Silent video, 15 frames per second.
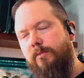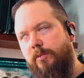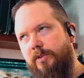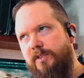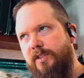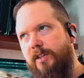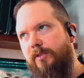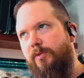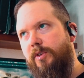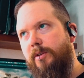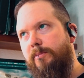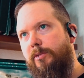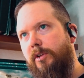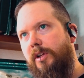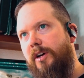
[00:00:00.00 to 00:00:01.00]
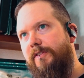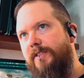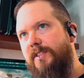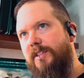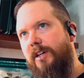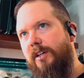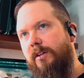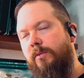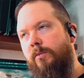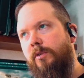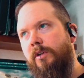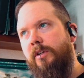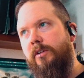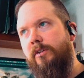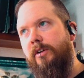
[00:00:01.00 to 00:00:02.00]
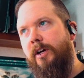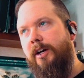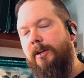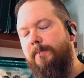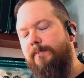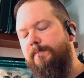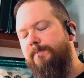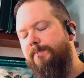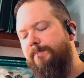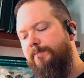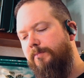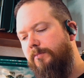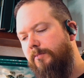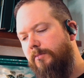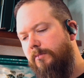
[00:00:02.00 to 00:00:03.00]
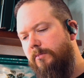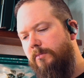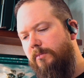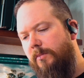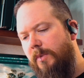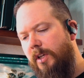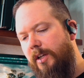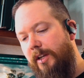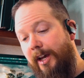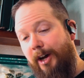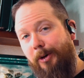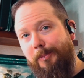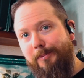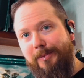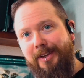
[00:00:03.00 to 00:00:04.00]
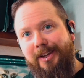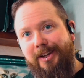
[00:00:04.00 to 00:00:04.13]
We'll see if we can pull off a second one or not. Now,